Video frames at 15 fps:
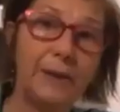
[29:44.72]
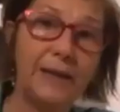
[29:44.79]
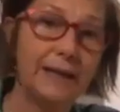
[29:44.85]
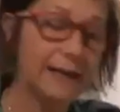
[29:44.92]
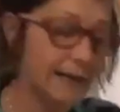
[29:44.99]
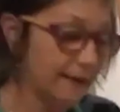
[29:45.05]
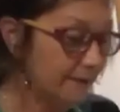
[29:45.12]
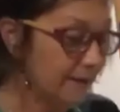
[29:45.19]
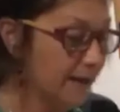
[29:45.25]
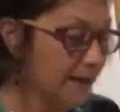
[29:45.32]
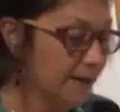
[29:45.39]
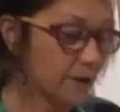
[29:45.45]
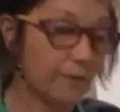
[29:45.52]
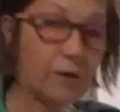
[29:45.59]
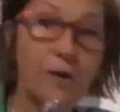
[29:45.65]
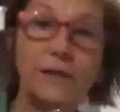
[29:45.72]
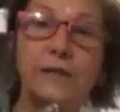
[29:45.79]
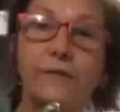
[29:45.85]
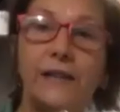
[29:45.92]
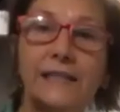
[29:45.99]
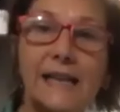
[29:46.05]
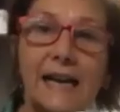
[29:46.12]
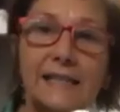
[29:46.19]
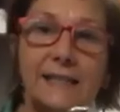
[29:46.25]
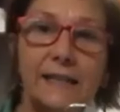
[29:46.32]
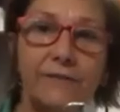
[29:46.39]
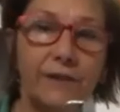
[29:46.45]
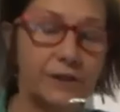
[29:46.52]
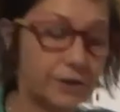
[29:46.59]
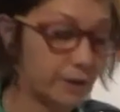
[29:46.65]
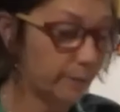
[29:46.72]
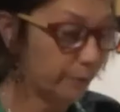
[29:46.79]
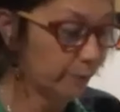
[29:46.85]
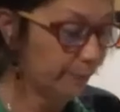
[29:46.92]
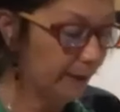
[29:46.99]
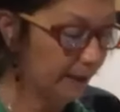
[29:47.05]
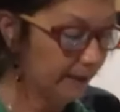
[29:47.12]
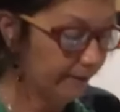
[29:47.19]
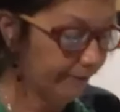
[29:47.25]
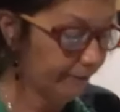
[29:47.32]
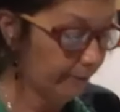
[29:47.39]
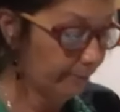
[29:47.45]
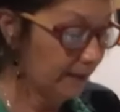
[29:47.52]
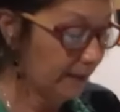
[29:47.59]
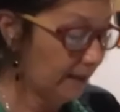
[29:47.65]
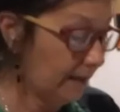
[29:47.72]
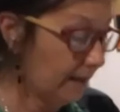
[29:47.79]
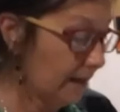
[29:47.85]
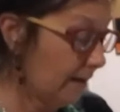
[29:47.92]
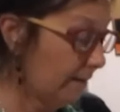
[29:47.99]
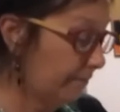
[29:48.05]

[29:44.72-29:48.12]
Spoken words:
peeler. So I've got this fantastic vegetable peeler from the